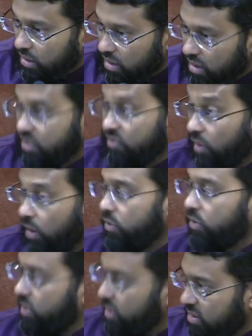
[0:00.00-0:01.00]
His
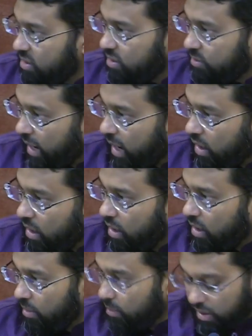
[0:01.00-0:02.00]
father thinks he's back,
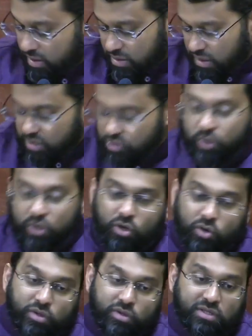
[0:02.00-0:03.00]
but as we
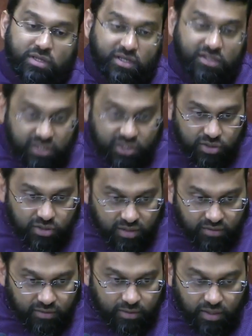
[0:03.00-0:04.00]
know, there's a concession
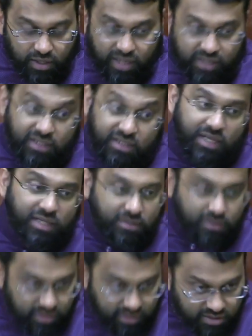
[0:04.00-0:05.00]
given, and he takes
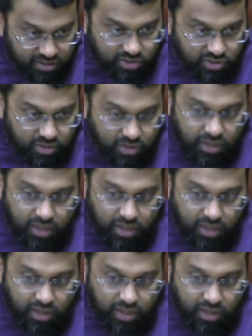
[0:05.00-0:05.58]
this concession.